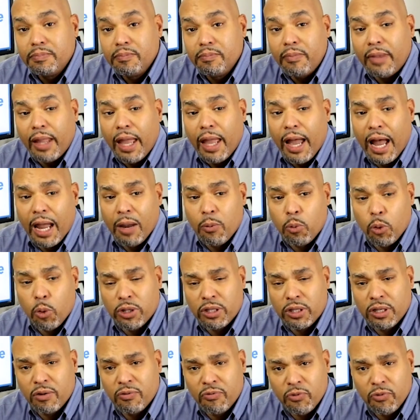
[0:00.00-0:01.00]
I worked in a
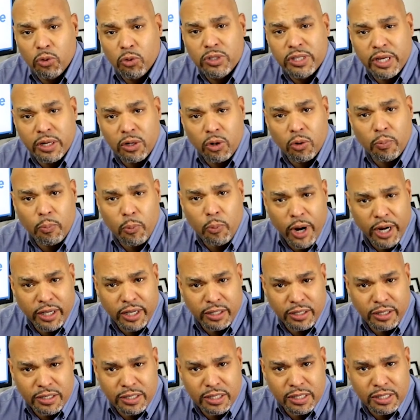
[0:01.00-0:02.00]
few general
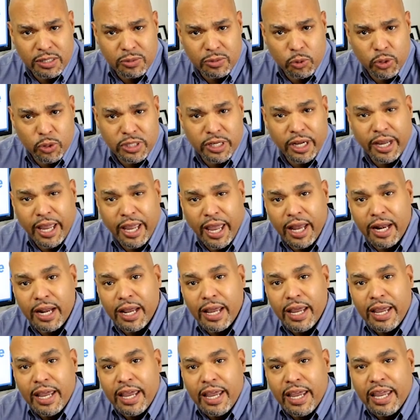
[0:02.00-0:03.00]
practices, which again
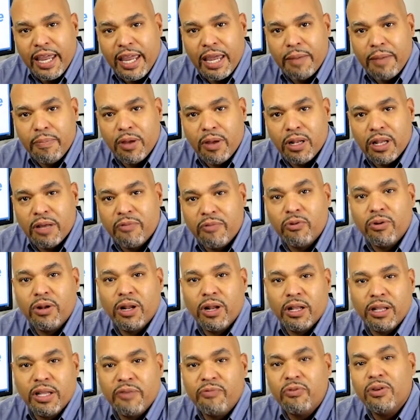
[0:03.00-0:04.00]
gave me a
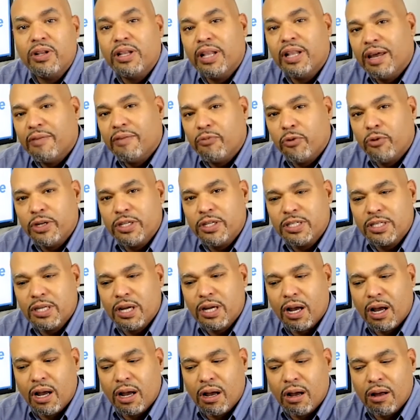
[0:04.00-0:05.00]
different leverage
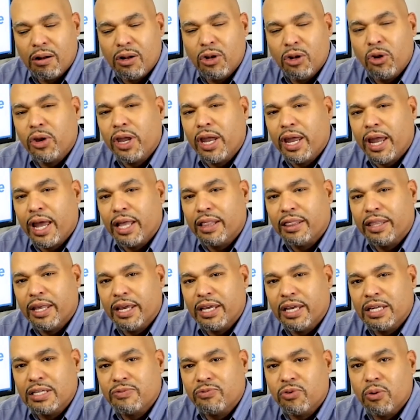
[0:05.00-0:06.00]
looking at things
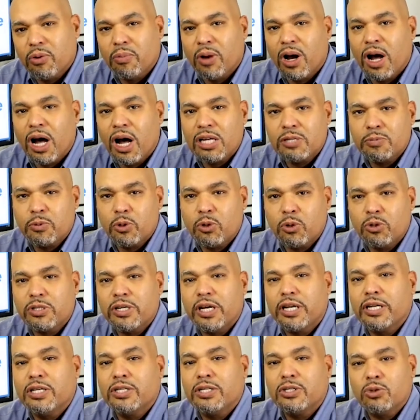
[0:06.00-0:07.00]
from a hospital
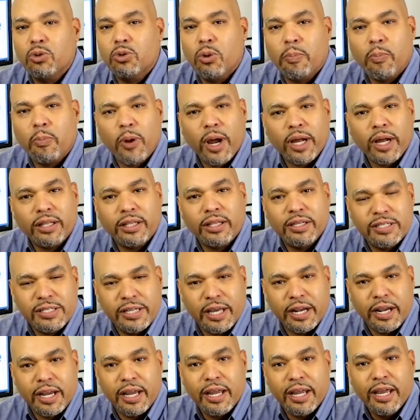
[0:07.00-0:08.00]
setting to a practice
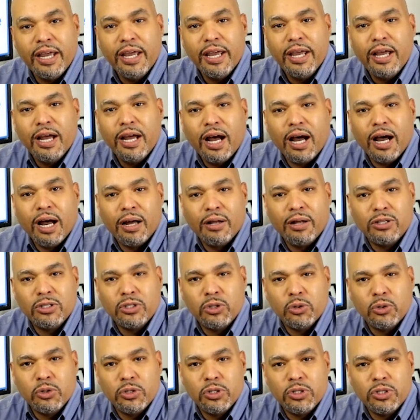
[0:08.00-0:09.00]
setting
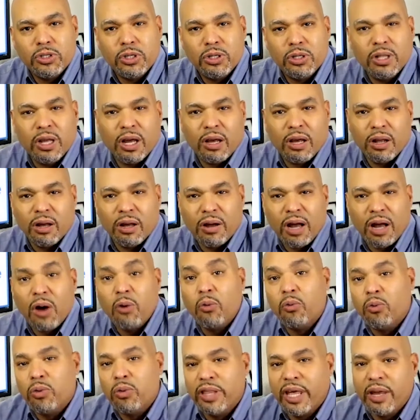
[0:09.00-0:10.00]
to how
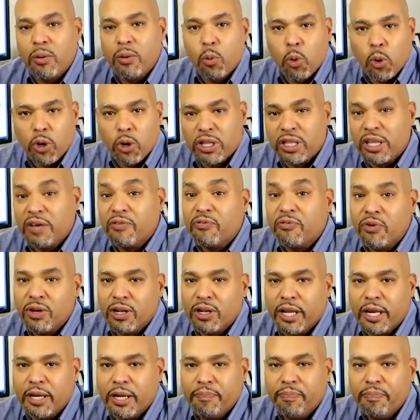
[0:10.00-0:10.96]
they work differently.